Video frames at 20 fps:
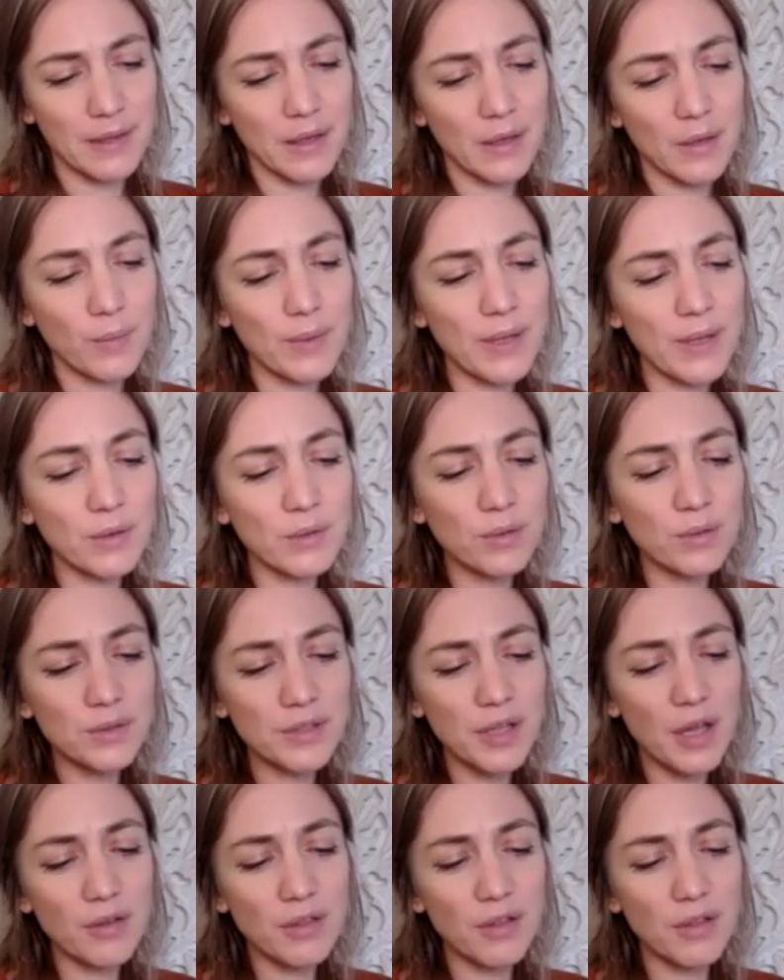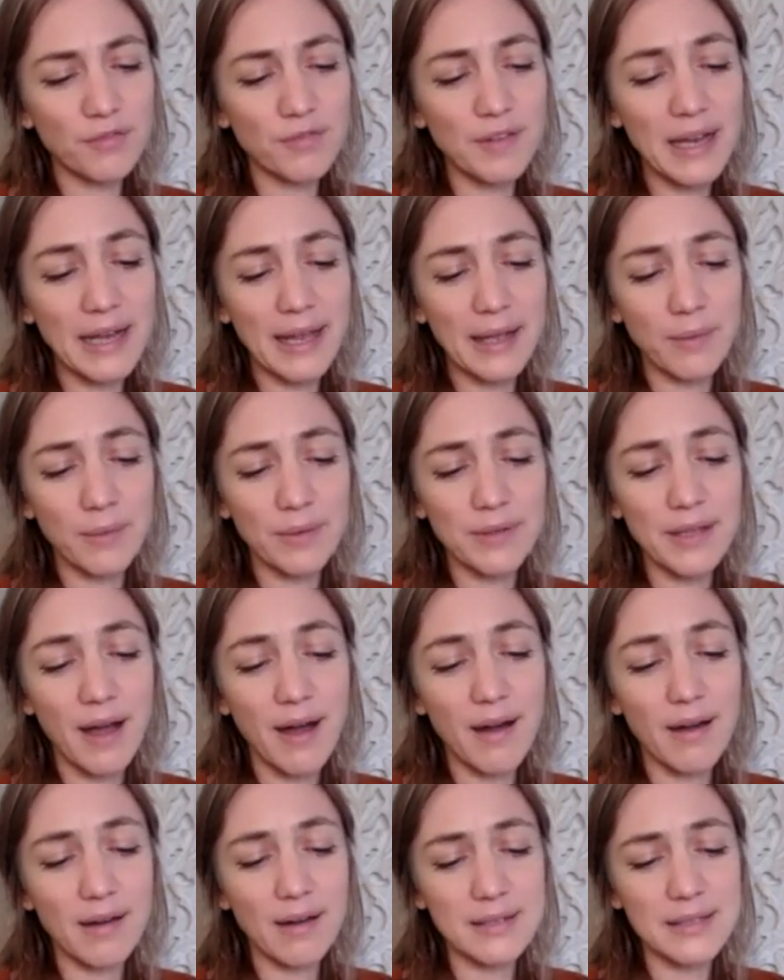We all know the feeling when the
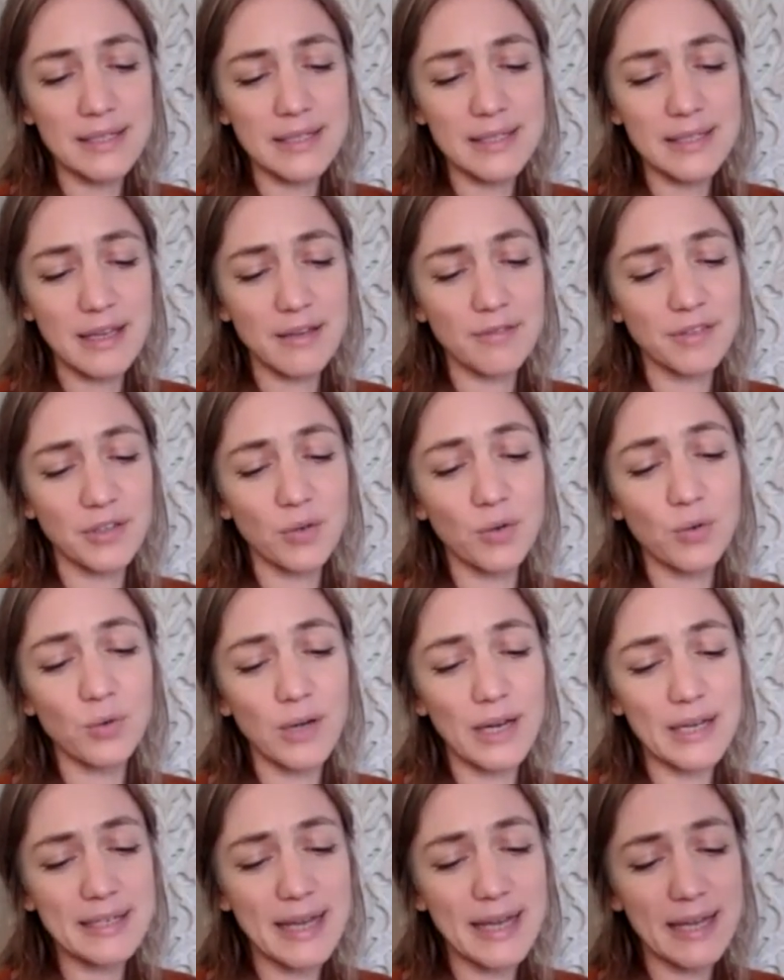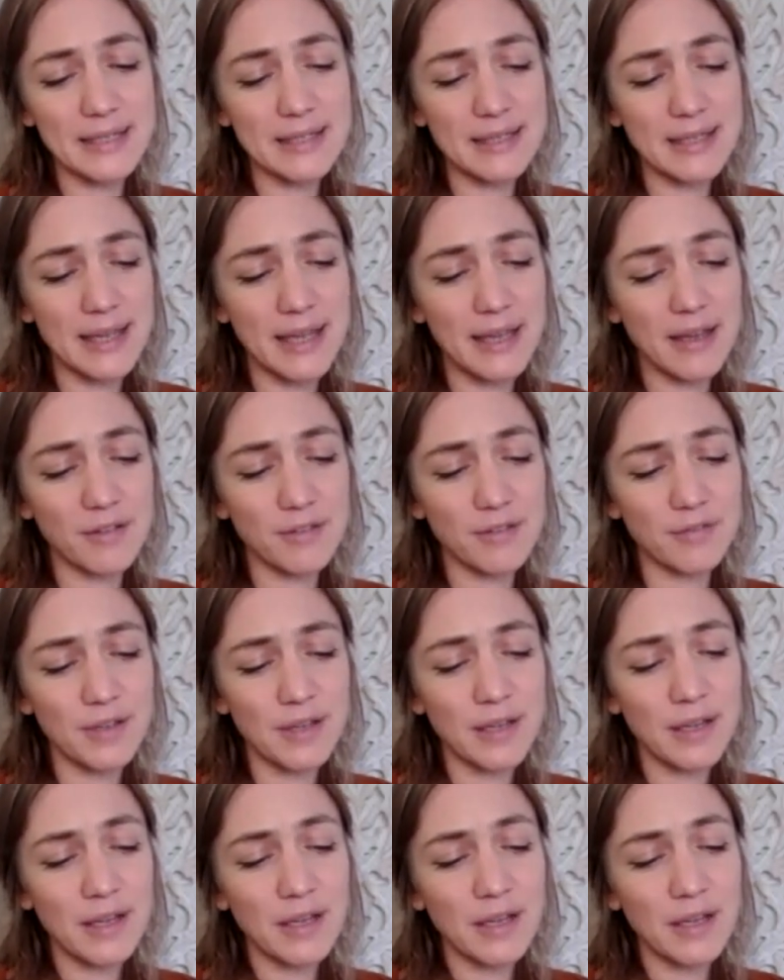heart has given all it has to give,